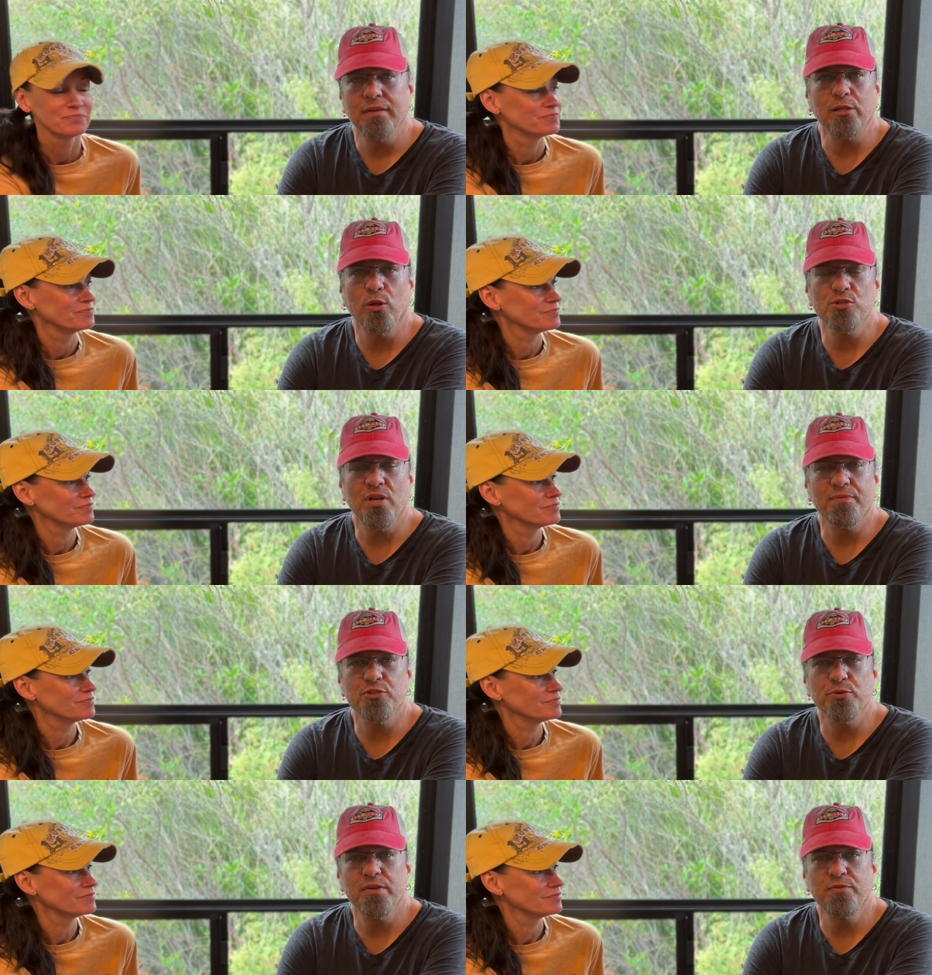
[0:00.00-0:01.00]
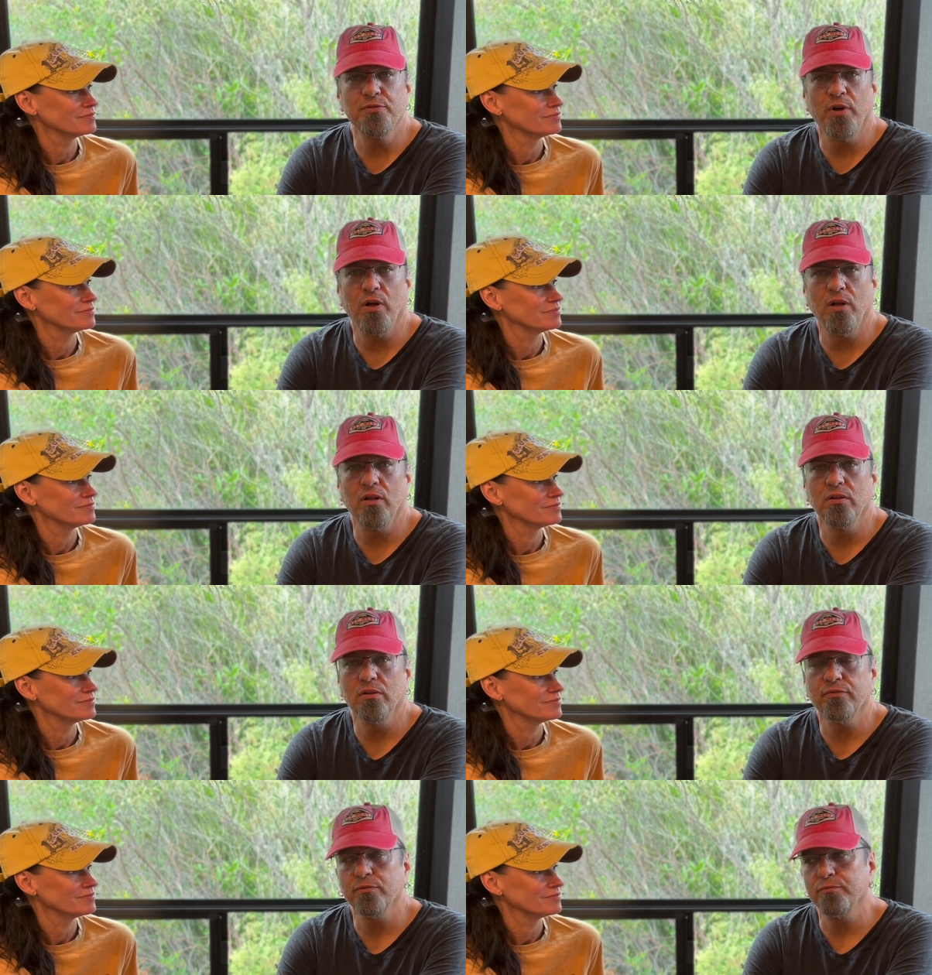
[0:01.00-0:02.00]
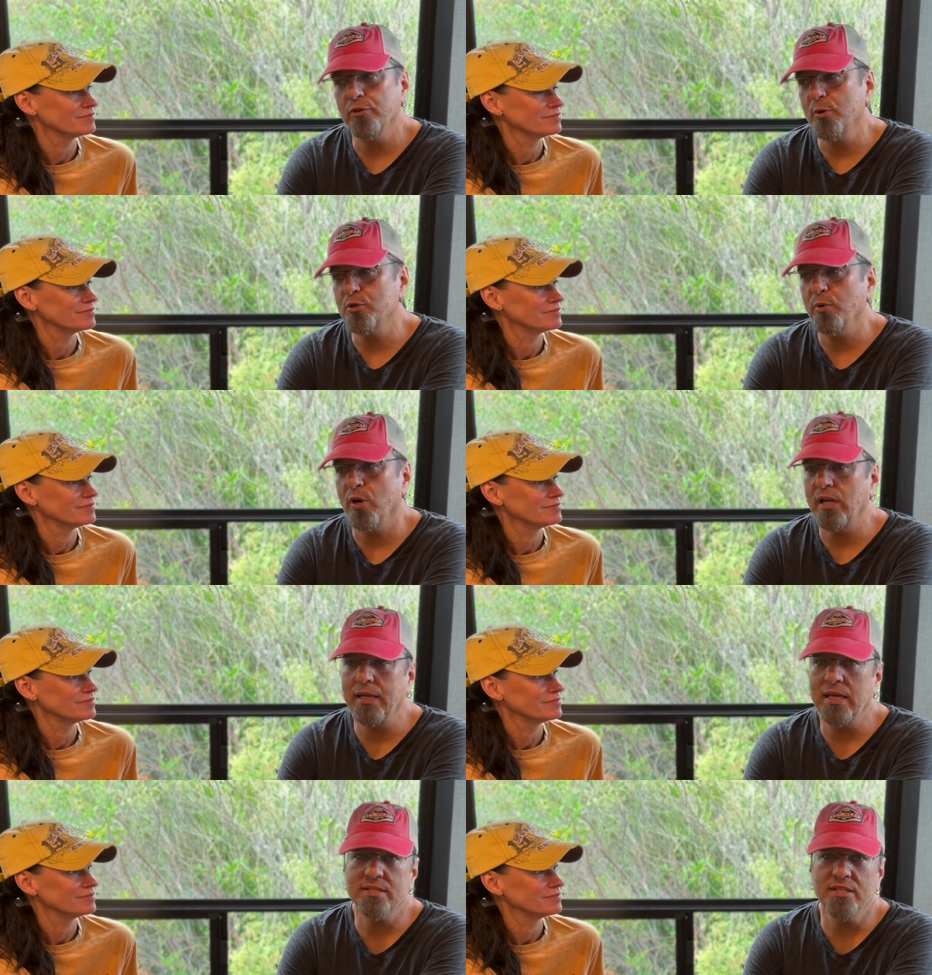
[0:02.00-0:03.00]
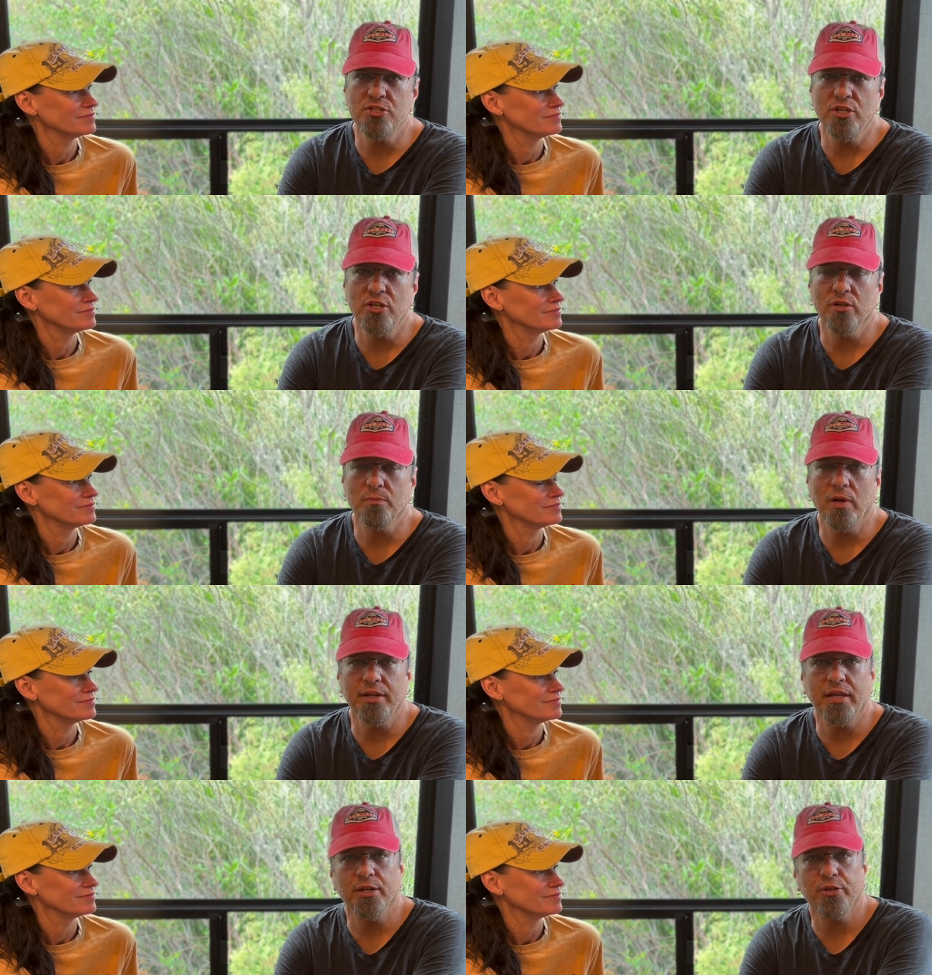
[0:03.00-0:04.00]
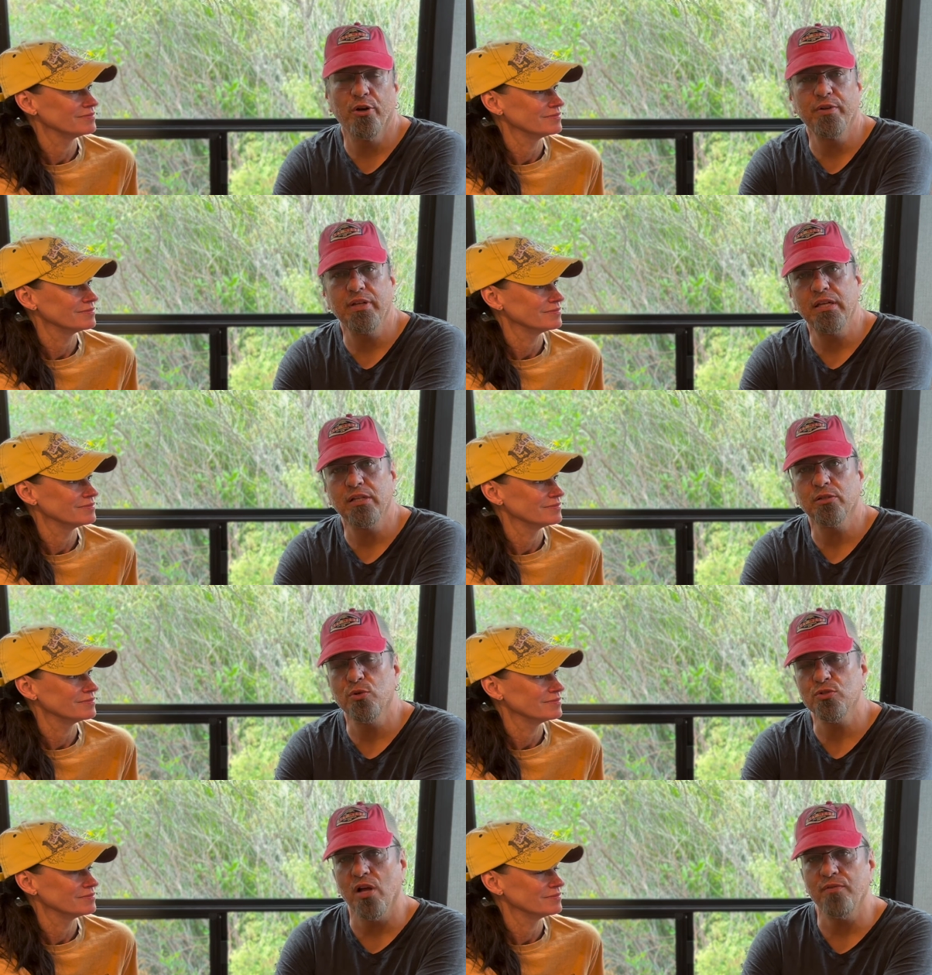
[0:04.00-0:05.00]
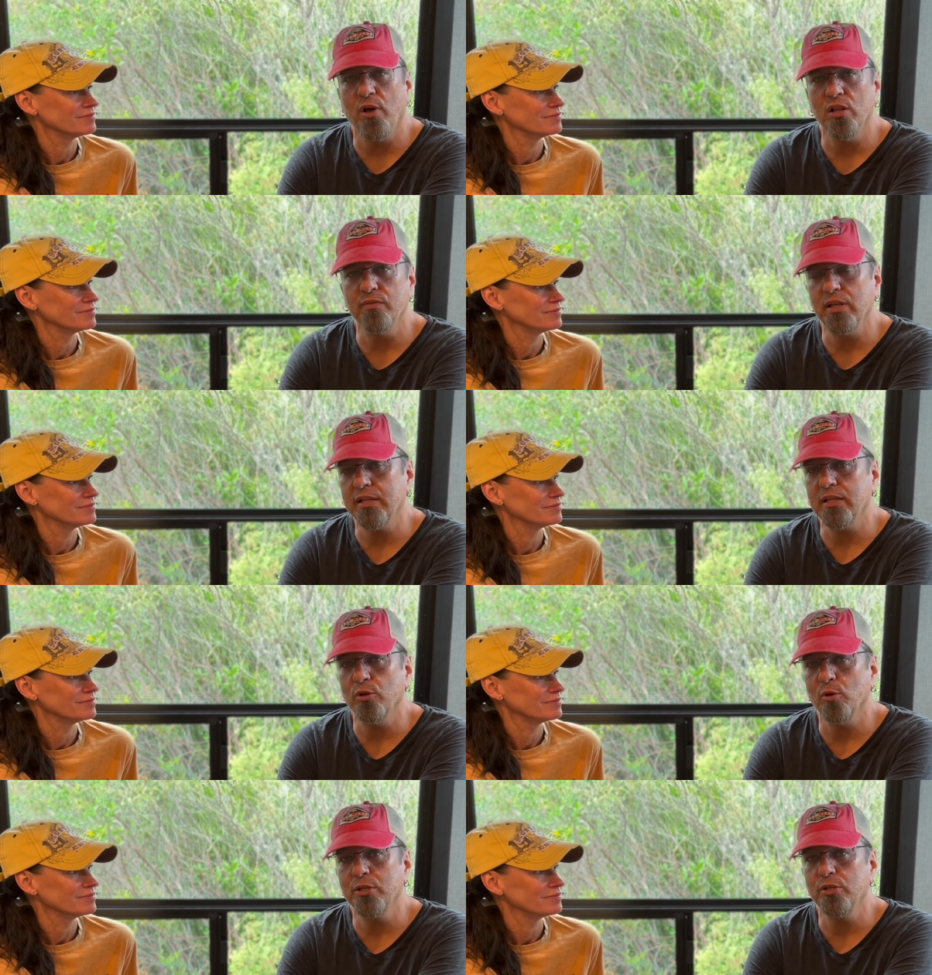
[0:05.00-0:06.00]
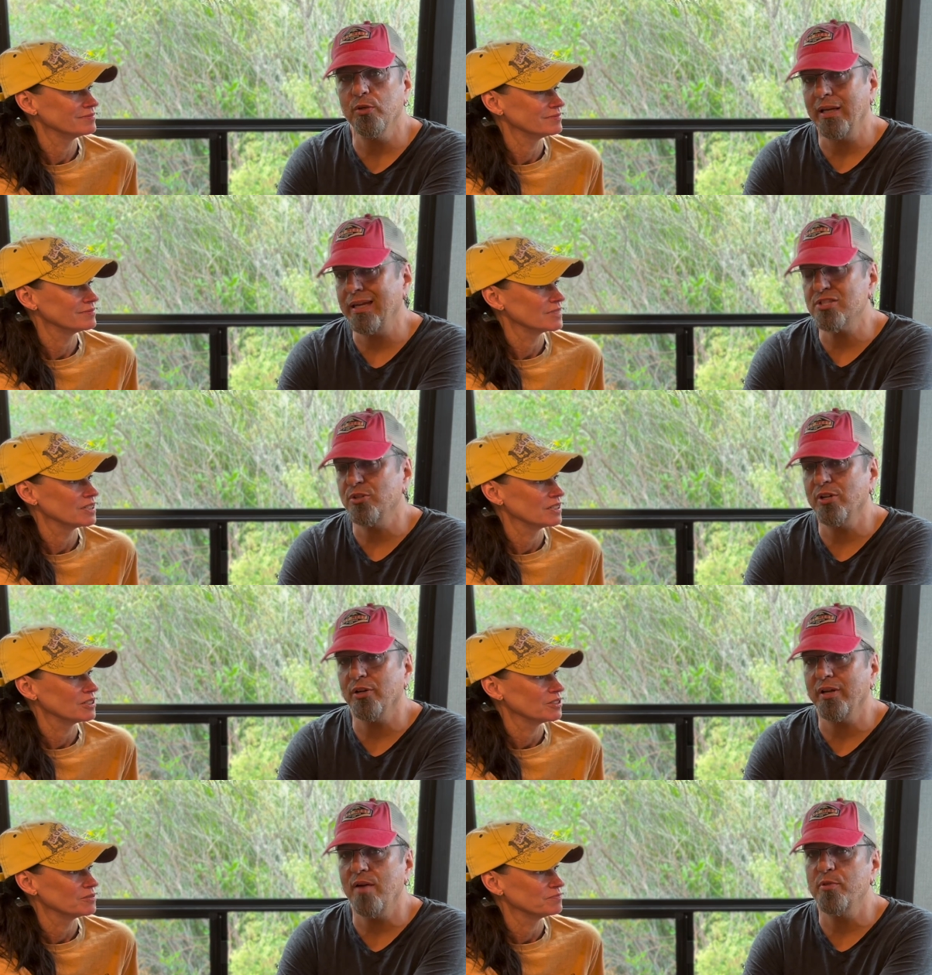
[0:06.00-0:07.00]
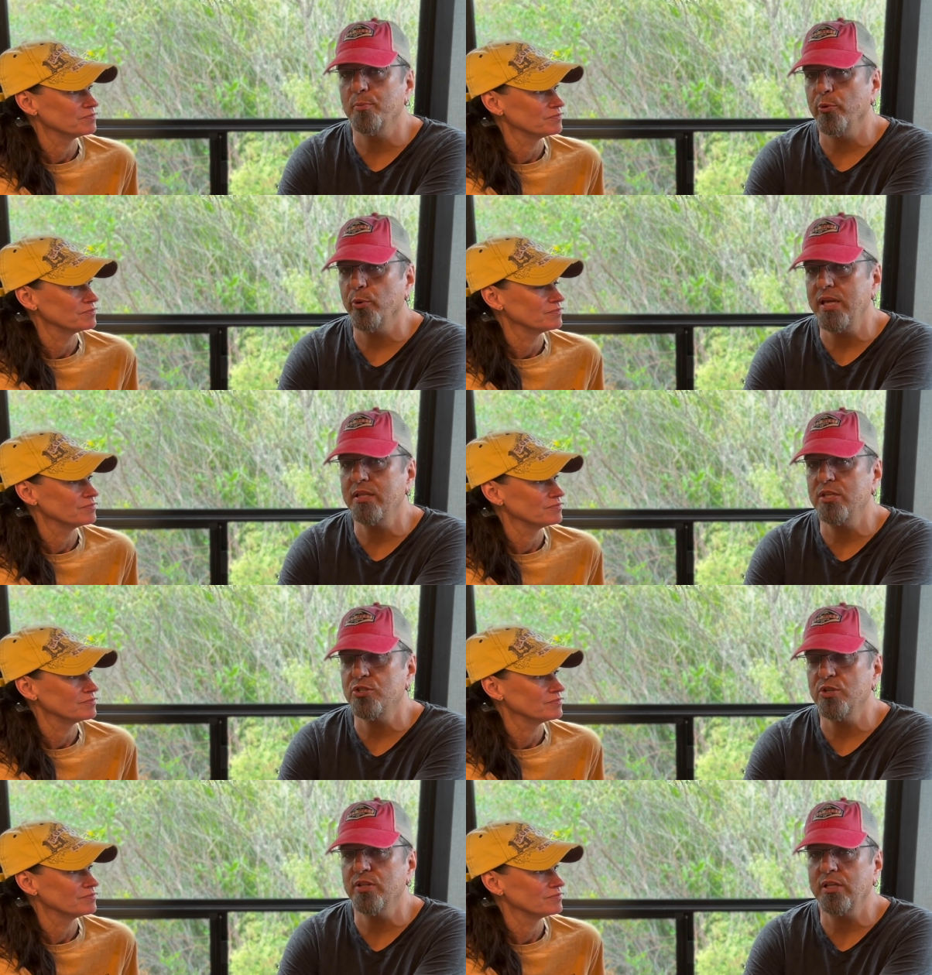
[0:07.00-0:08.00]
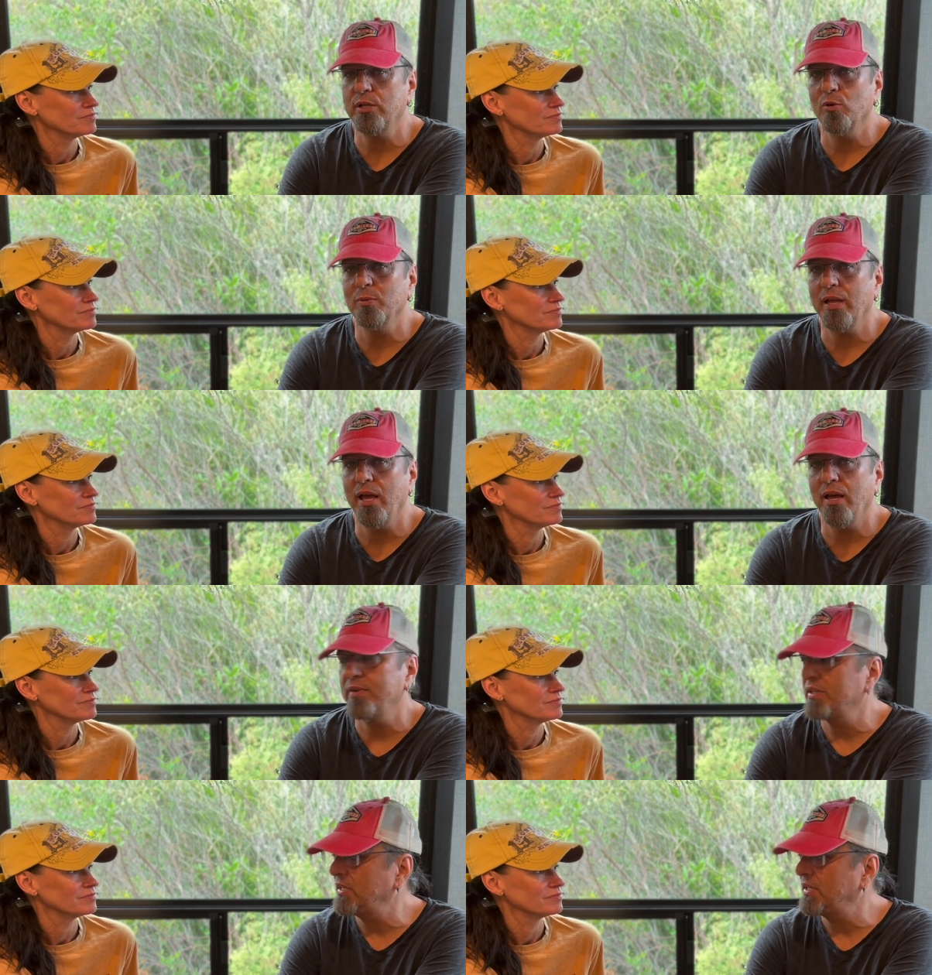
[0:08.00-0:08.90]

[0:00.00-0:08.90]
Speaker 1: They close off the street of Duval for the most part. I guess this year, on account of COVID, they didn't close off all of it like they normally do. And I guess they're not going to have the parade this year that they normally have at